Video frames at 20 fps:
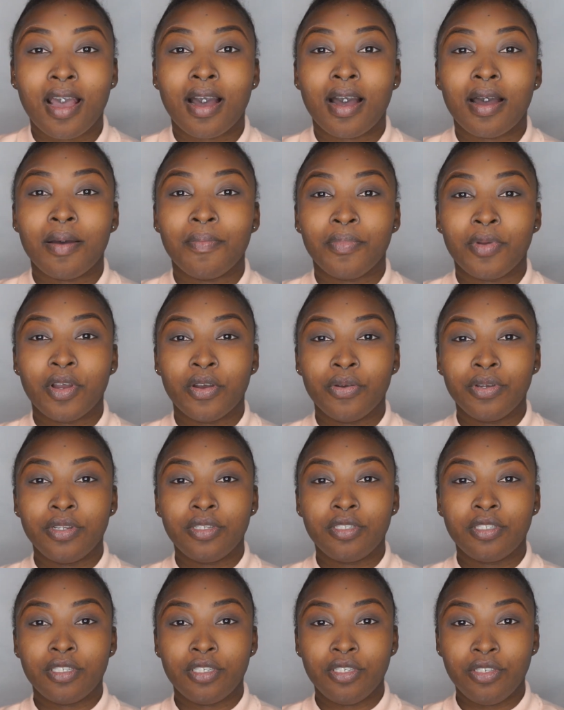I'm
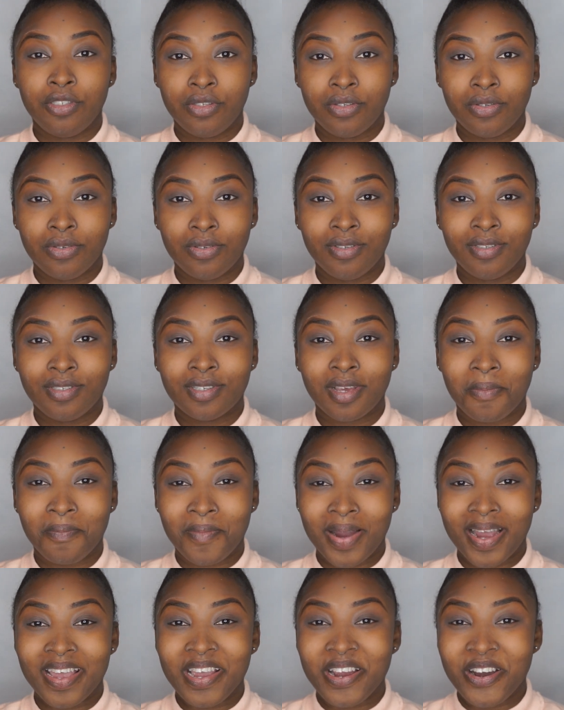going to use
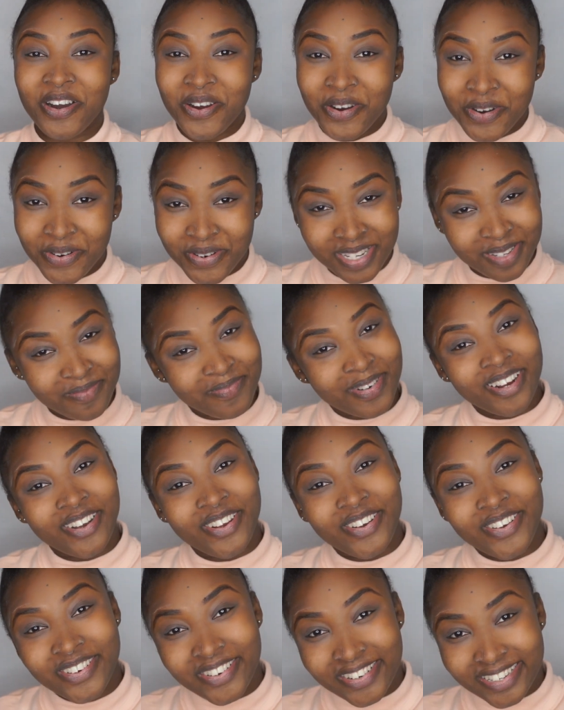my oldie
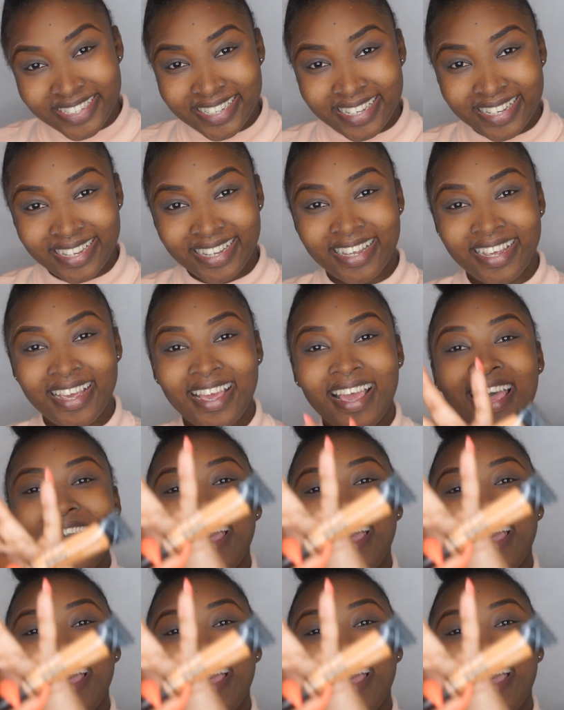but goodie